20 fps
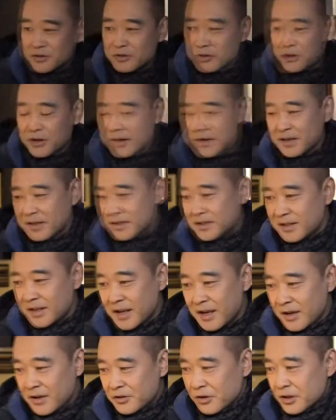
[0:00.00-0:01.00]
to join us
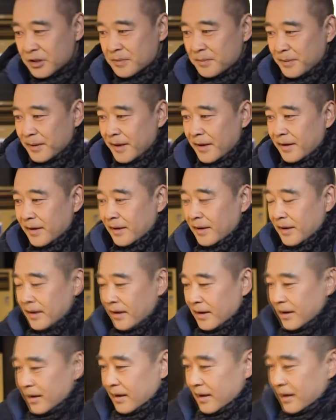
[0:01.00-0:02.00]
to explain
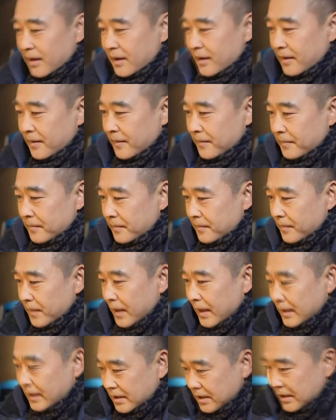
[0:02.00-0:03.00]

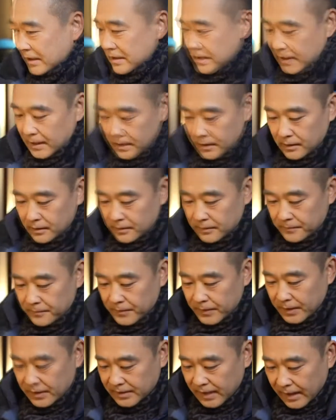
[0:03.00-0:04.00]
in detail
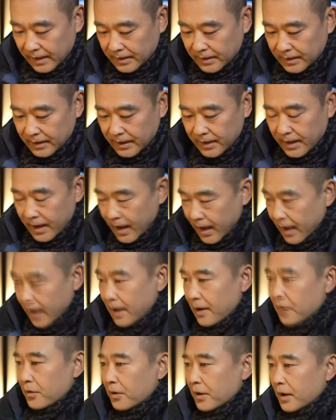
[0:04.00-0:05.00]
exactly
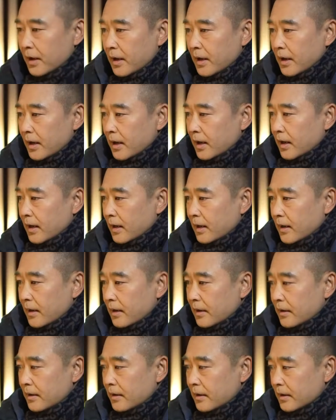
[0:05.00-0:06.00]
how
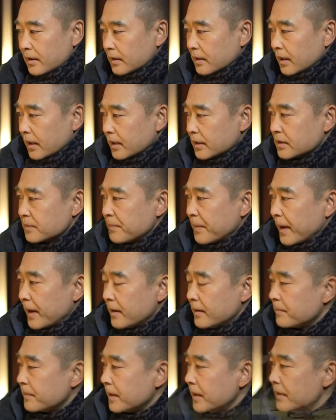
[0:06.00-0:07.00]
it's
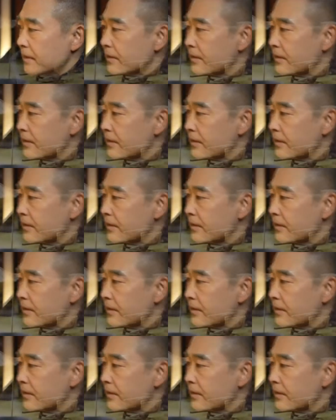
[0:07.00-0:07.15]
made. But